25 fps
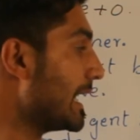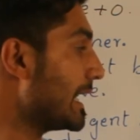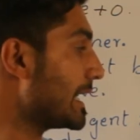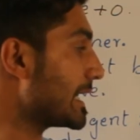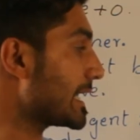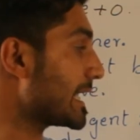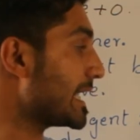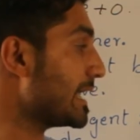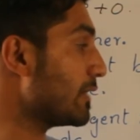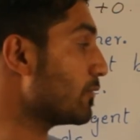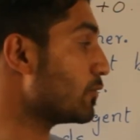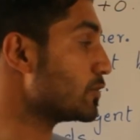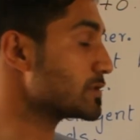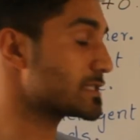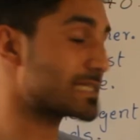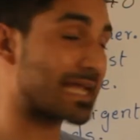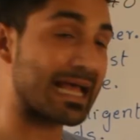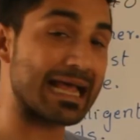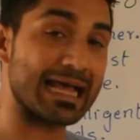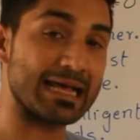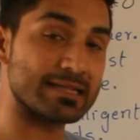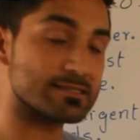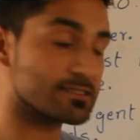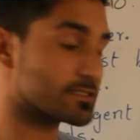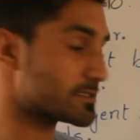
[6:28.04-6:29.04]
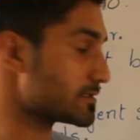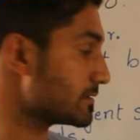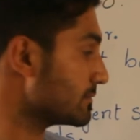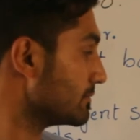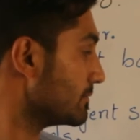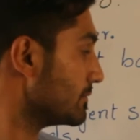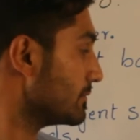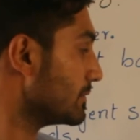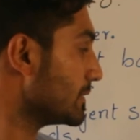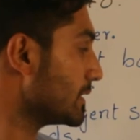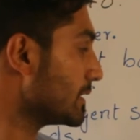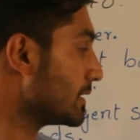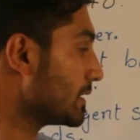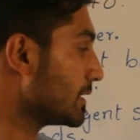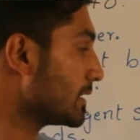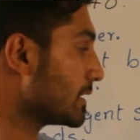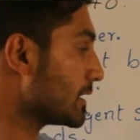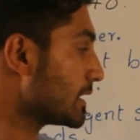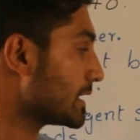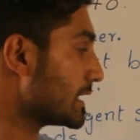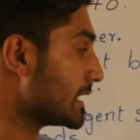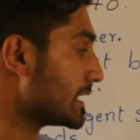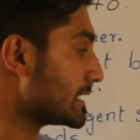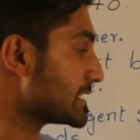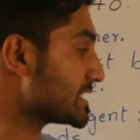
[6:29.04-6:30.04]
He was handsome.
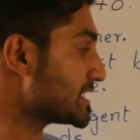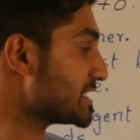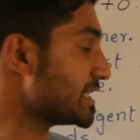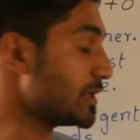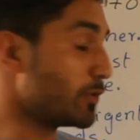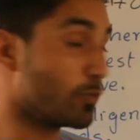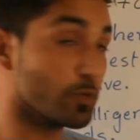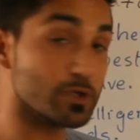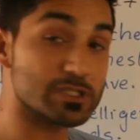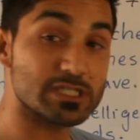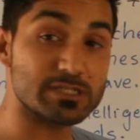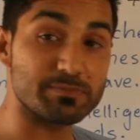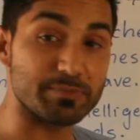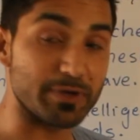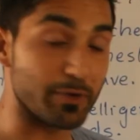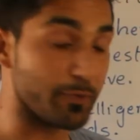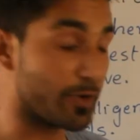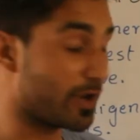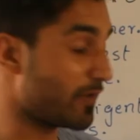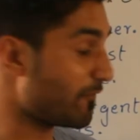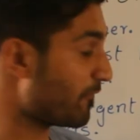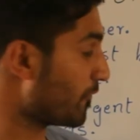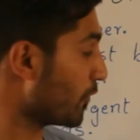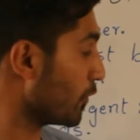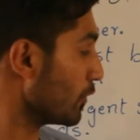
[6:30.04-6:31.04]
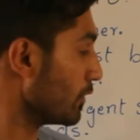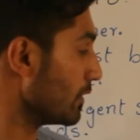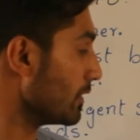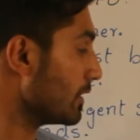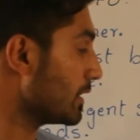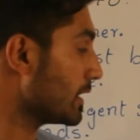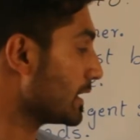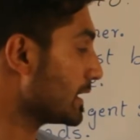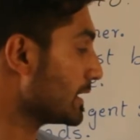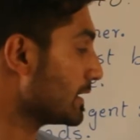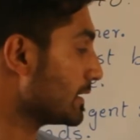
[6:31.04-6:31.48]
She was beautiful.